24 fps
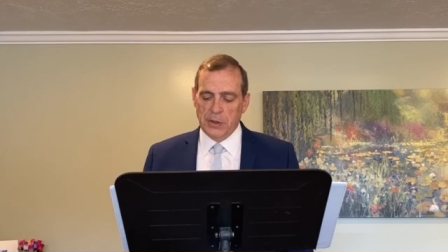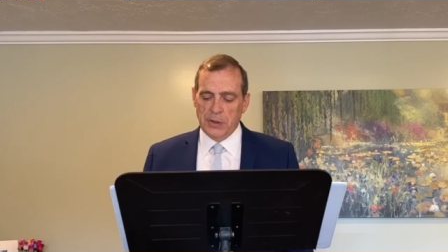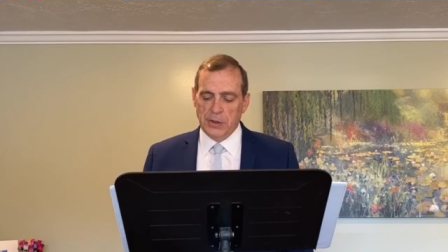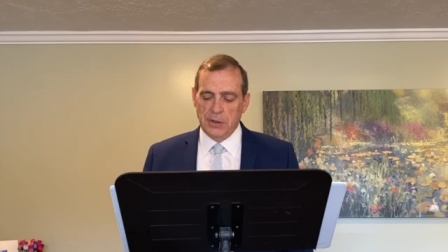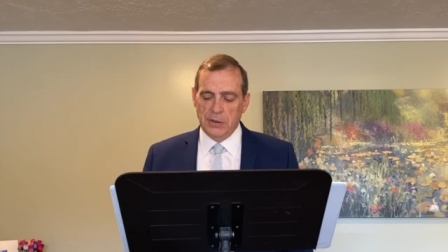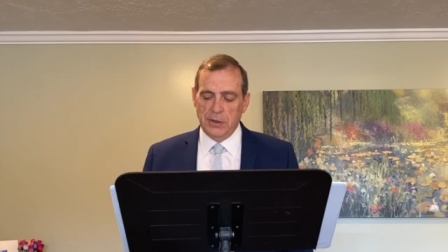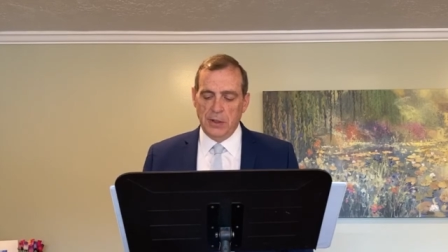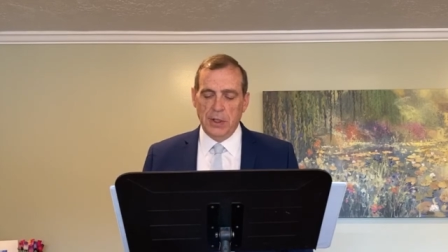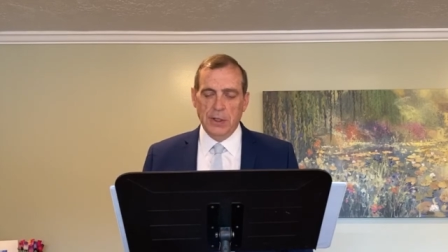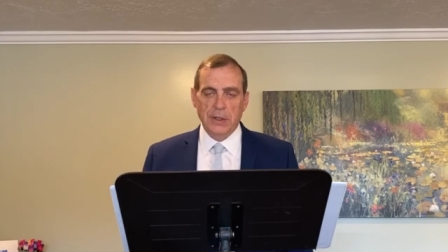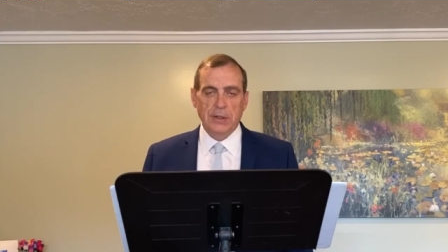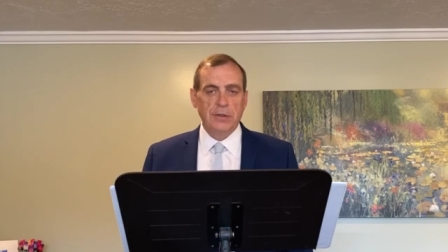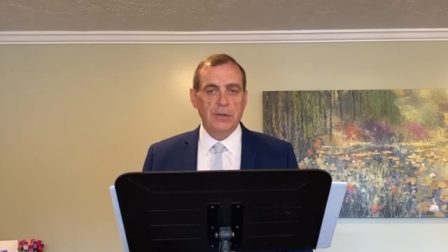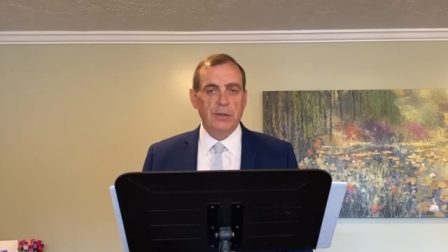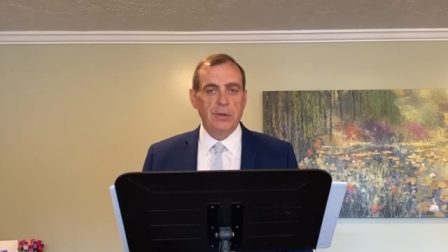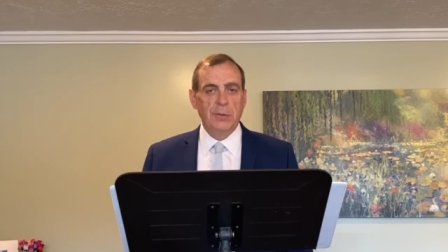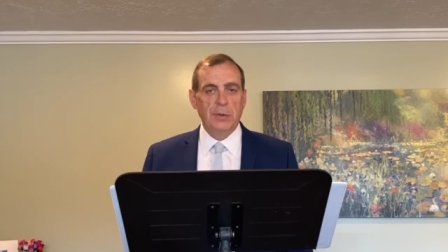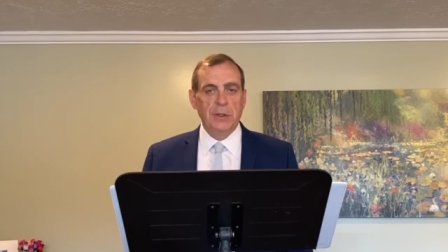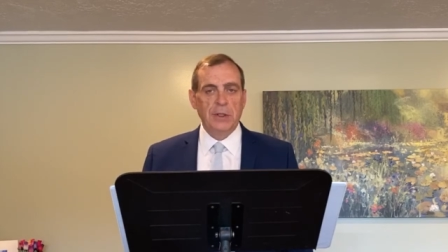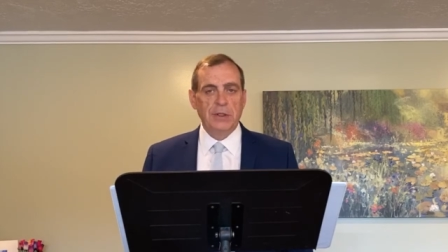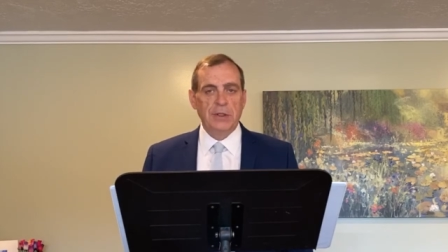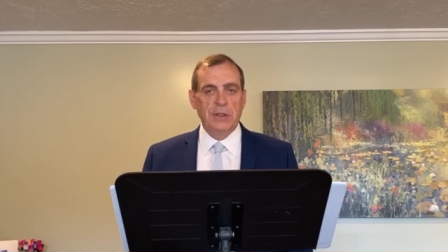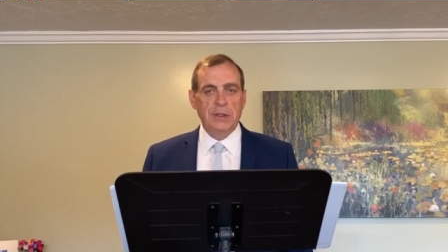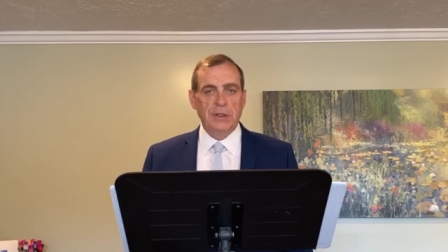is, is to
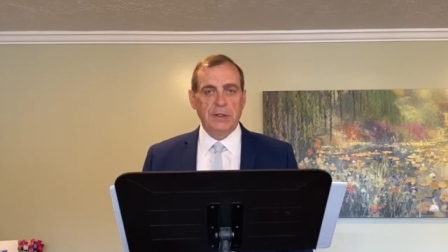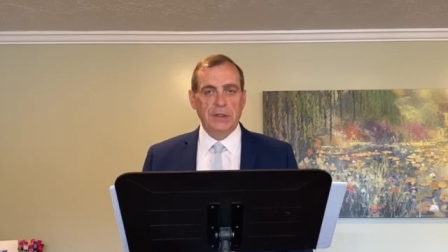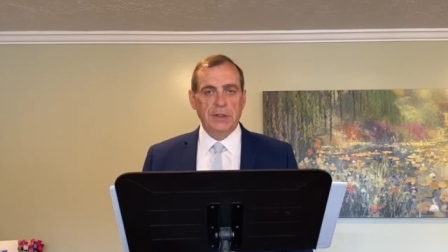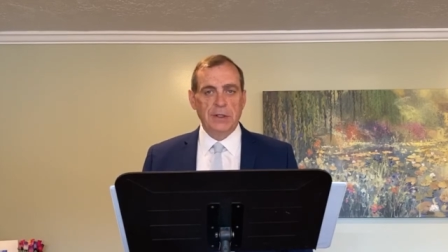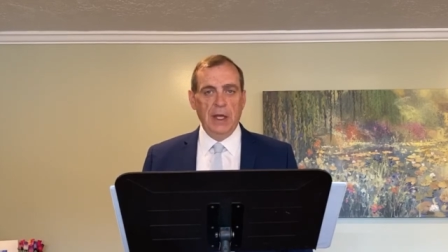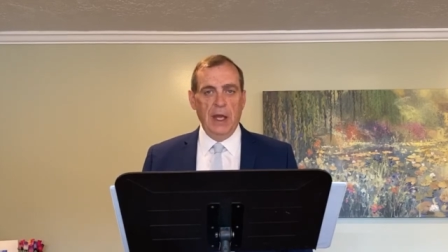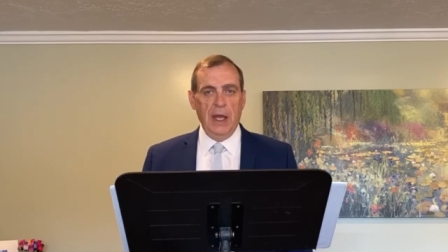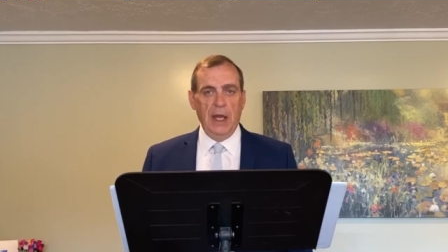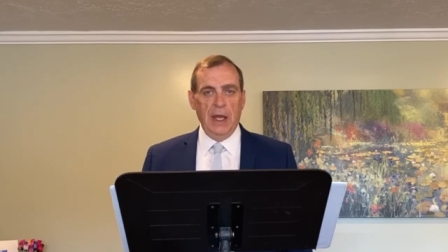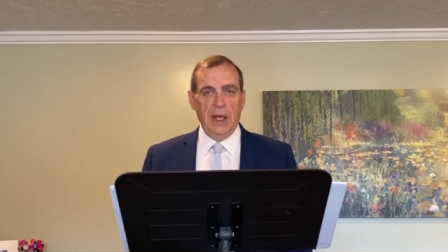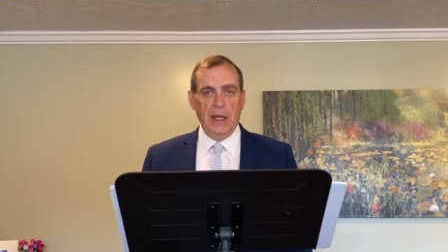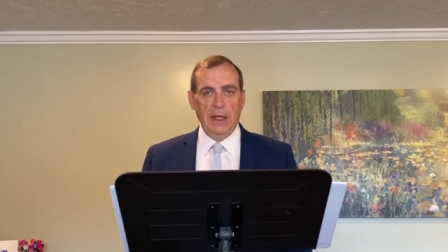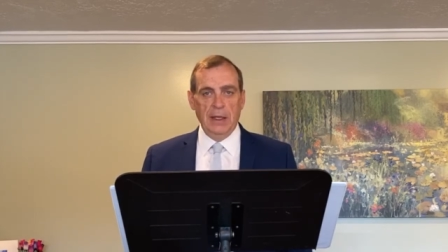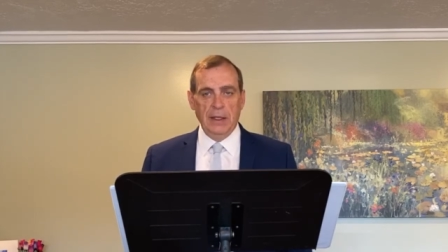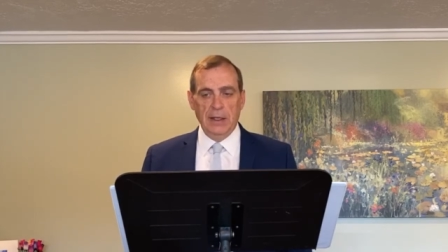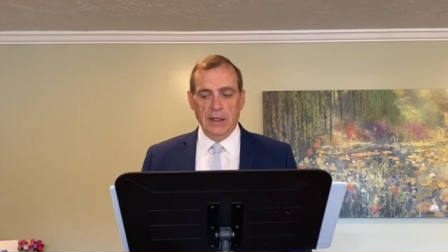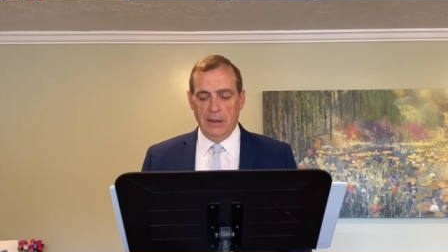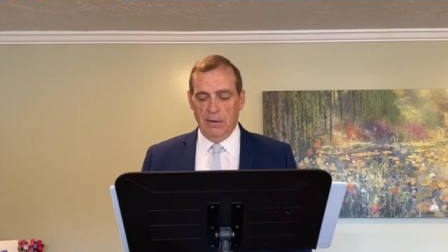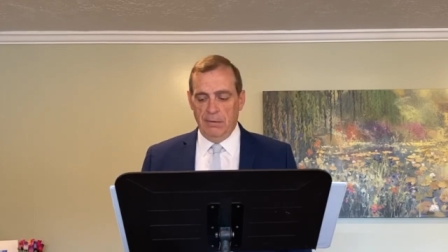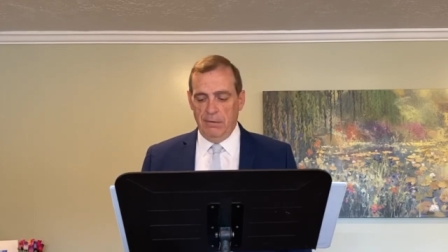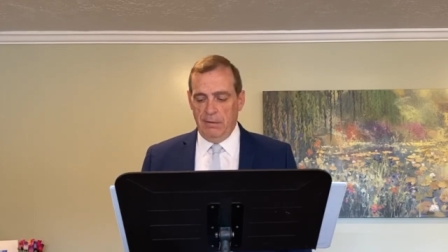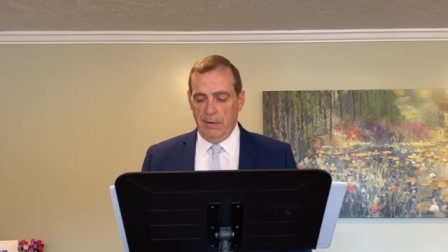be sustained in the